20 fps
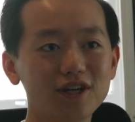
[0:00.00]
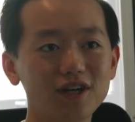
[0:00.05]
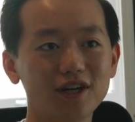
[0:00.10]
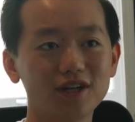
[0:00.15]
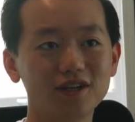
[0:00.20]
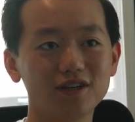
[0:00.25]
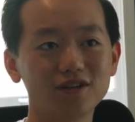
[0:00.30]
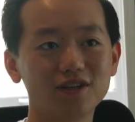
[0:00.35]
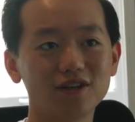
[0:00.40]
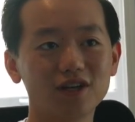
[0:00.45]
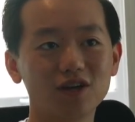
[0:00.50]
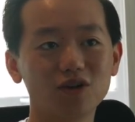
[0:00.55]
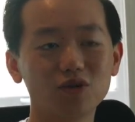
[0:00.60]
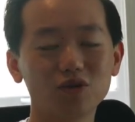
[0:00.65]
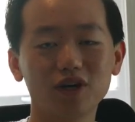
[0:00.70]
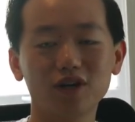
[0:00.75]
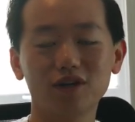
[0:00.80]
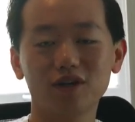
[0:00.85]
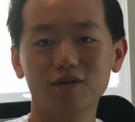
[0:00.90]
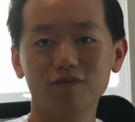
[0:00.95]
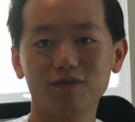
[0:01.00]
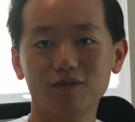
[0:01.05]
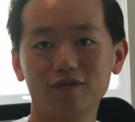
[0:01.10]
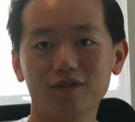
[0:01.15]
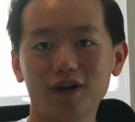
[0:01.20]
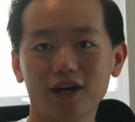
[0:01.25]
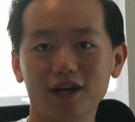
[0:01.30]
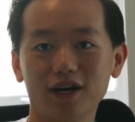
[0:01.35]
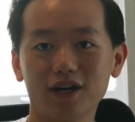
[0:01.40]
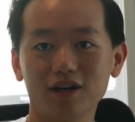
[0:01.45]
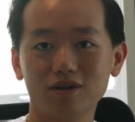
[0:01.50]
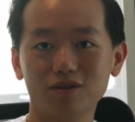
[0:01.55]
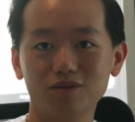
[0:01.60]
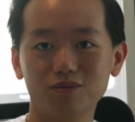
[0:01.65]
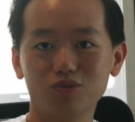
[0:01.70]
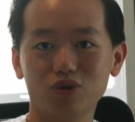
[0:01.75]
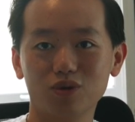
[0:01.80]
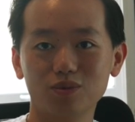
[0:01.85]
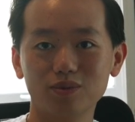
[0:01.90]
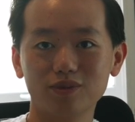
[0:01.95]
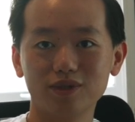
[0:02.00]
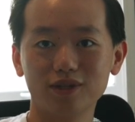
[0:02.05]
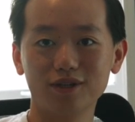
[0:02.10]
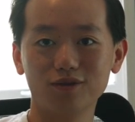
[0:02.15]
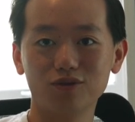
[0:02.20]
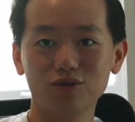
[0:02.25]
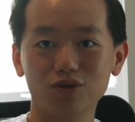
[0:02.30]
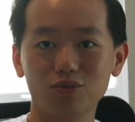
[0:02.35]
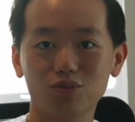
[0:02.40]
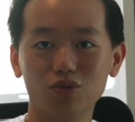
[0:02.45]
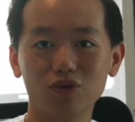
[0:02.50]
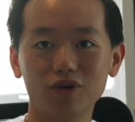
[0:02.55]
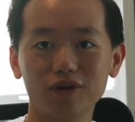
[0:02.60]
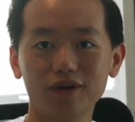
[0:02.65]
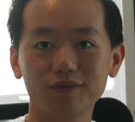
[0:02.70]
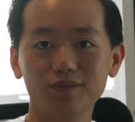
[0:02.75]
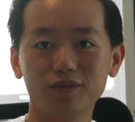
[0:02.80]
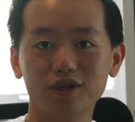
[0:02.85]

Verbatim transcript: And then they're like, okay, no, fine, I'll probably need to deploy it.